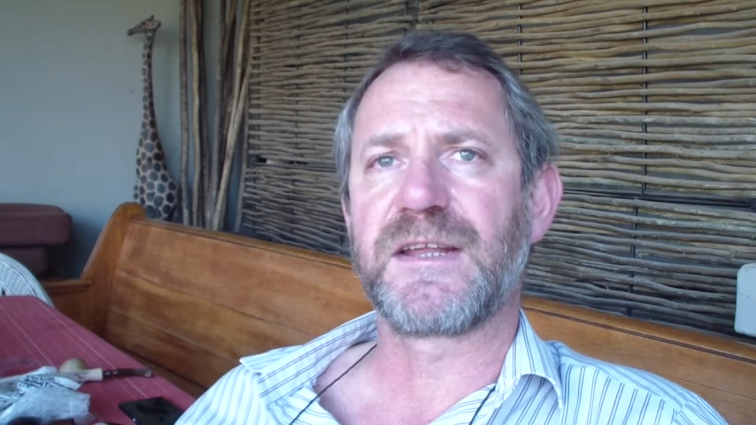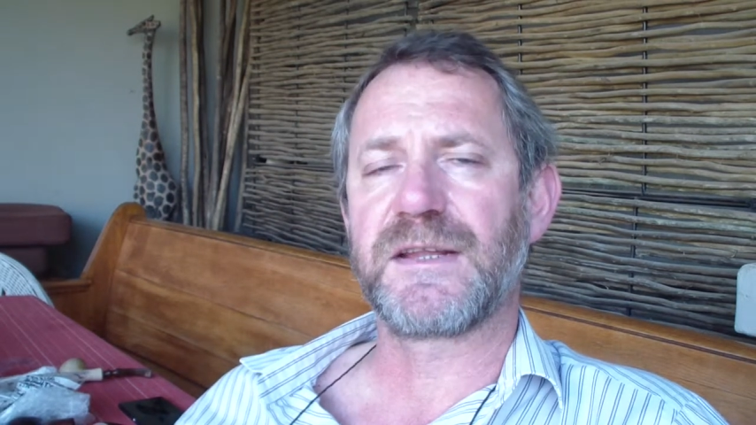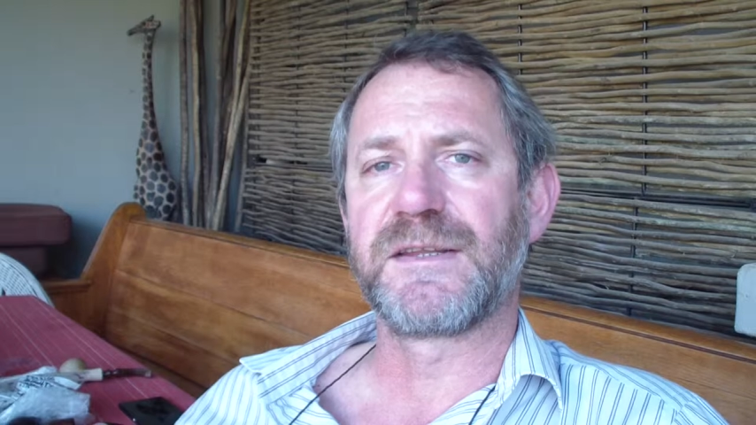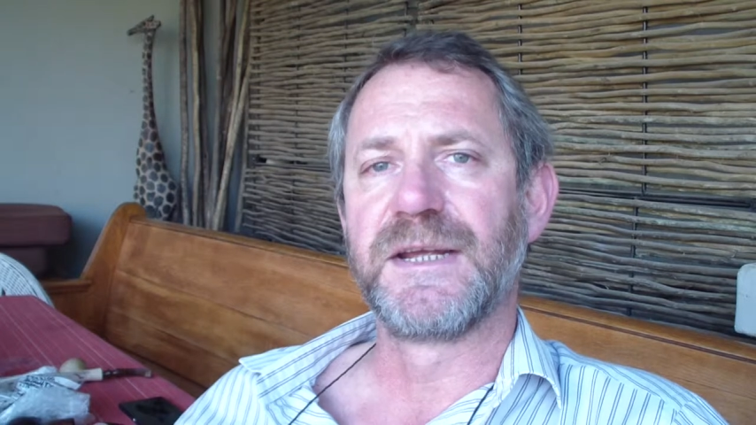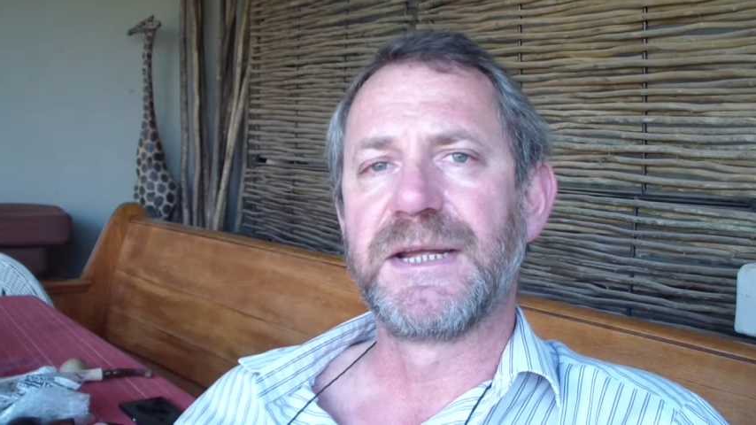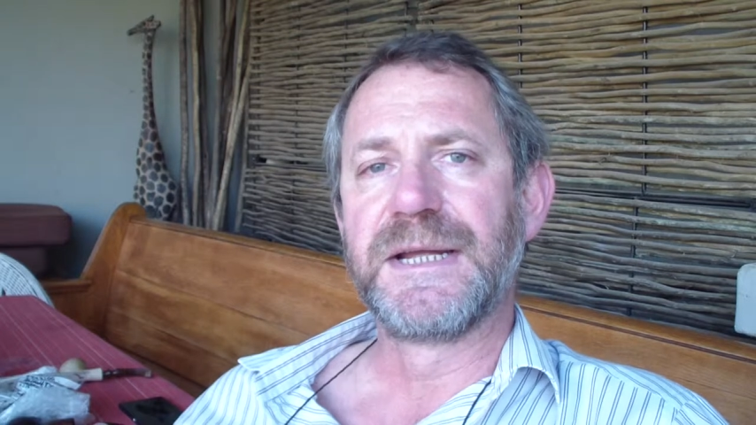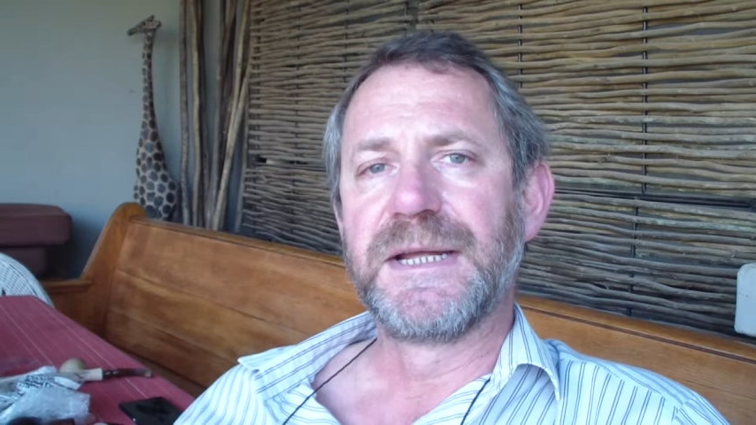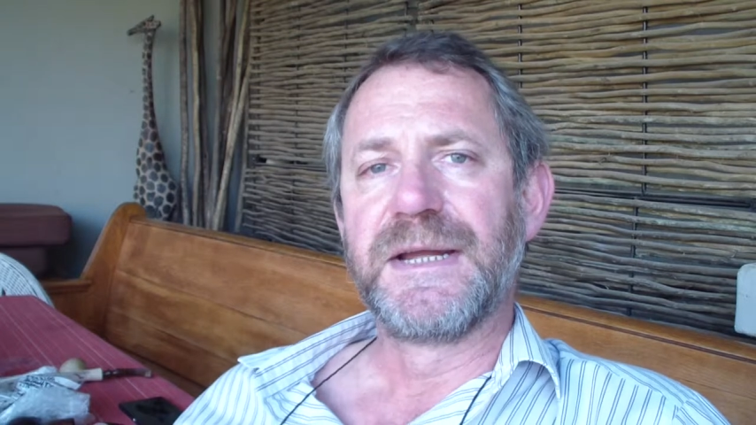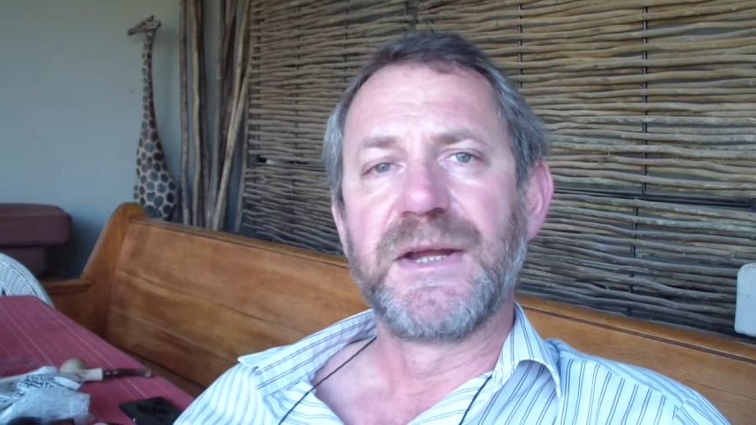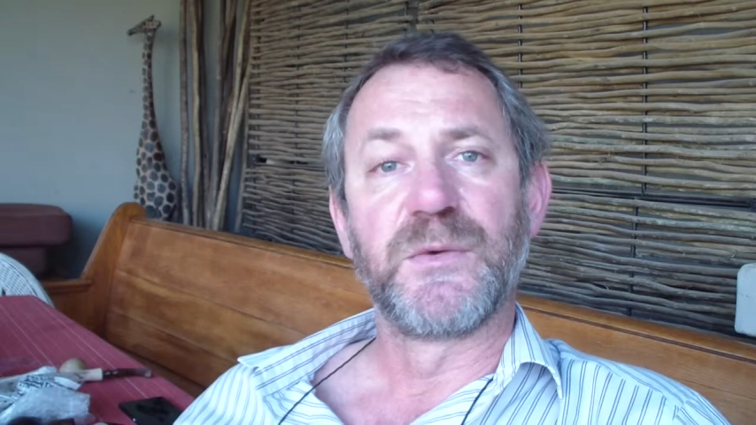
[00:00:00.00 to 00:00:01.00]
cut,
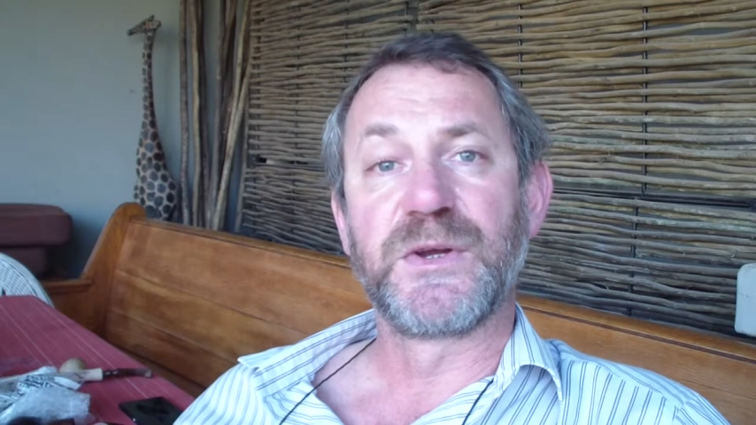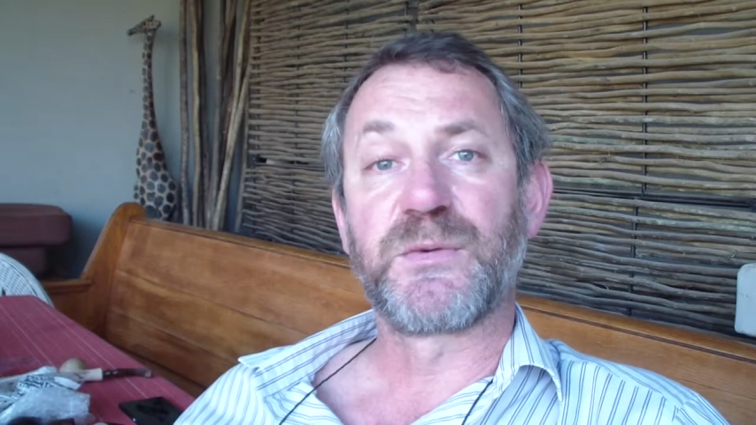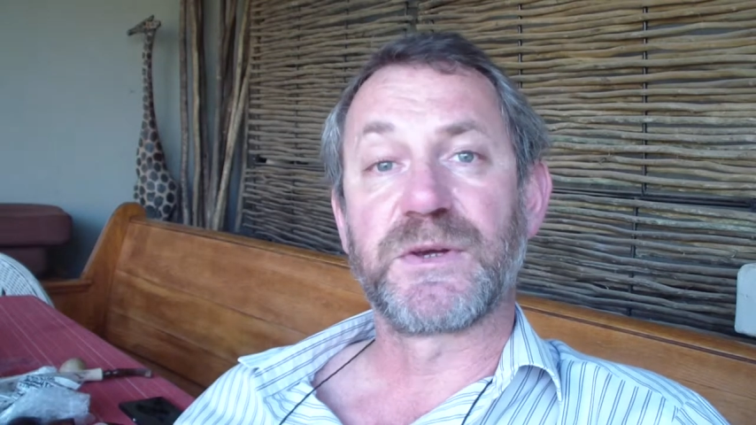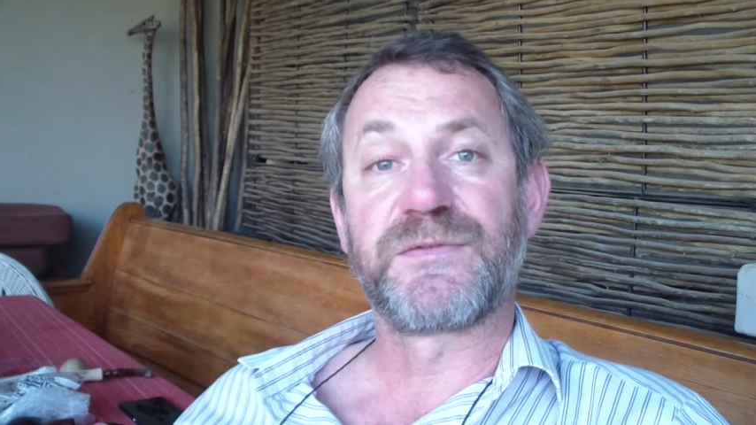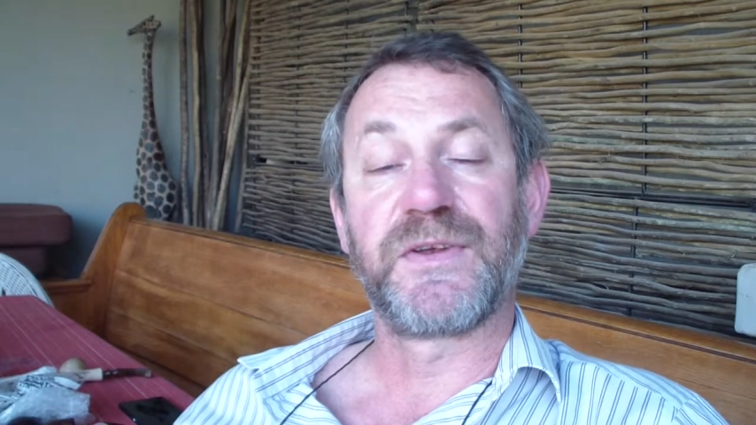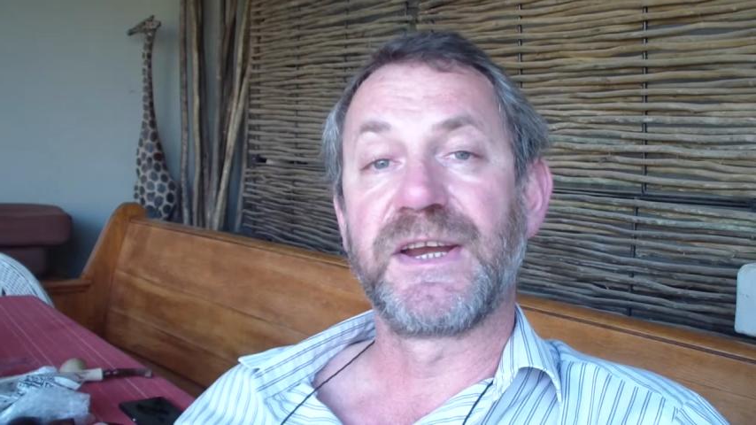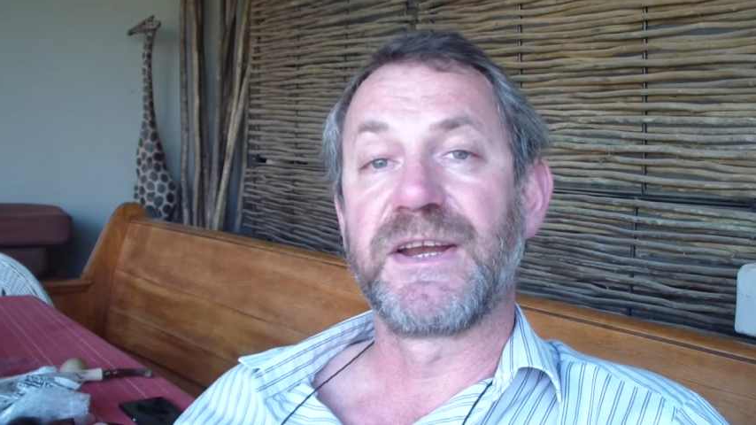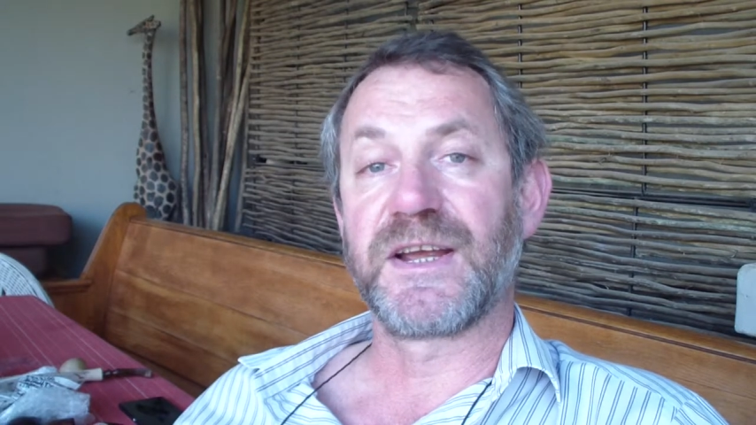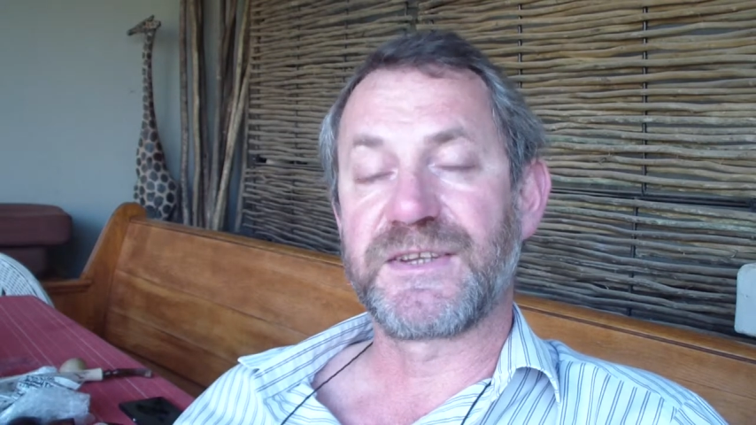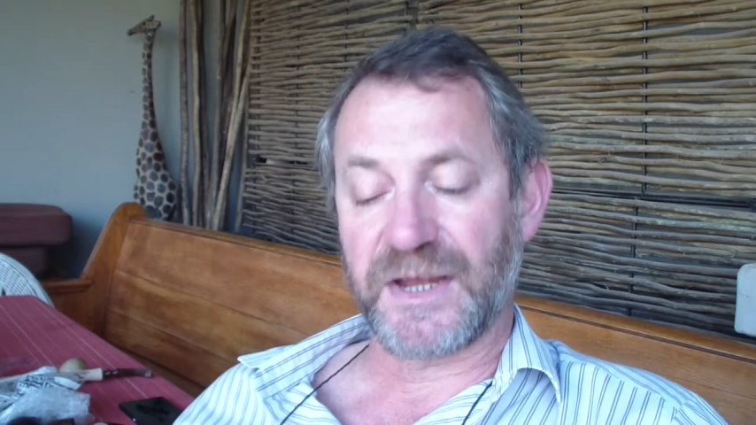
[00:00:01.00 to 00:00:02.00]
which was very nice.